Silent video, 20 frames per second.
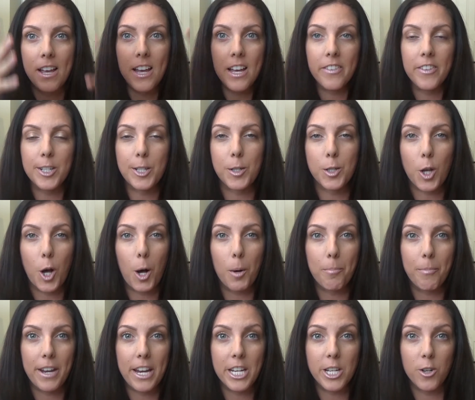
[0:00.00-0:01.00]
this is all
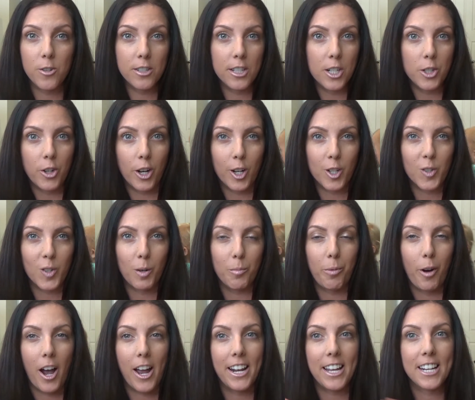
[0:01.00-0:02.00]
made using drugstore
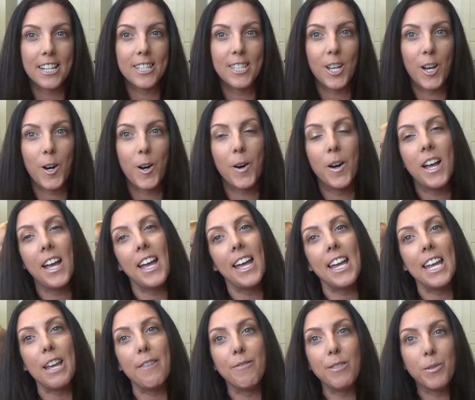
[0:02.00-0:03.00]
products. So
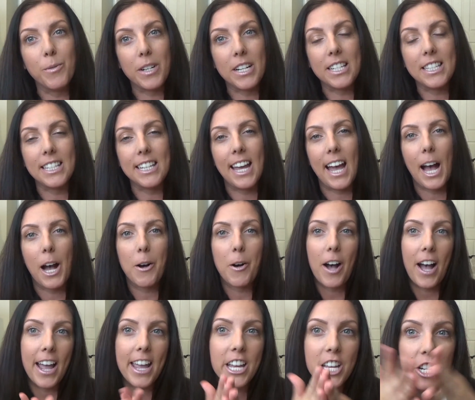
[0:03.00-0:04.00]
if you want to see how
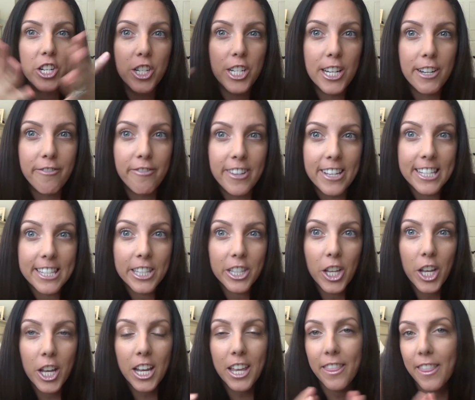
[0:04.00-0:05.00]
I achieve this
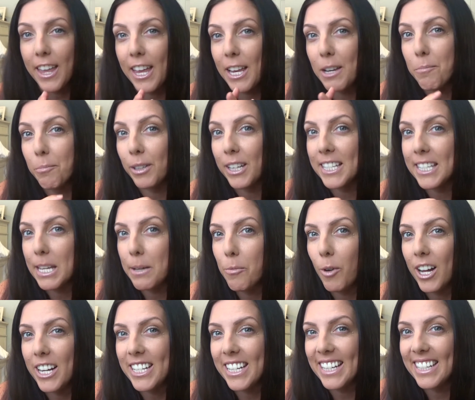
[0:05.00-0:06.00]
look, then please keep
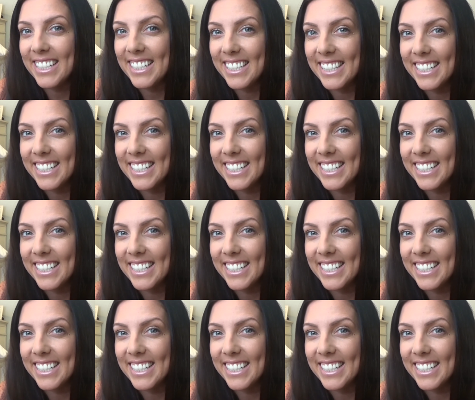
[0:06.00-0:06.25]
watching.